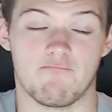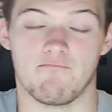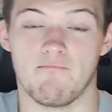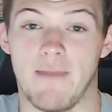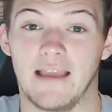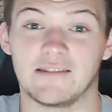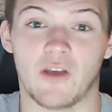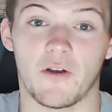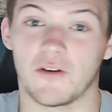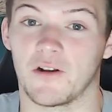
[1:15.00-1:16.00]
man's
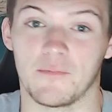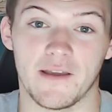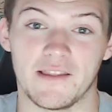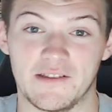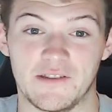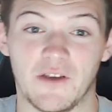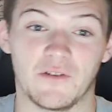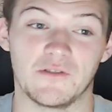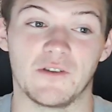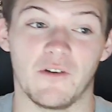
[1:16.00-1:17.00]
harder to play than
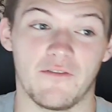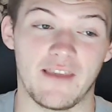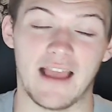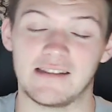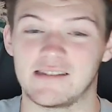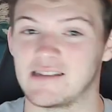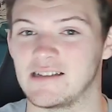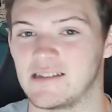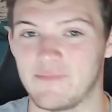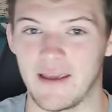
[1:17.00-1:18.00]
zone. So if he had
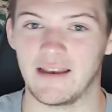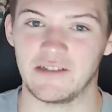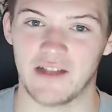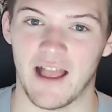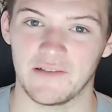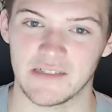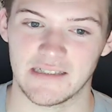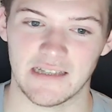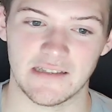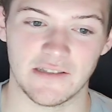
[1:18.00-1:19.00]
success in man, he should have
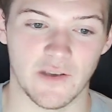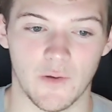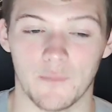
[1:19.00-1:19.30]
success in zone.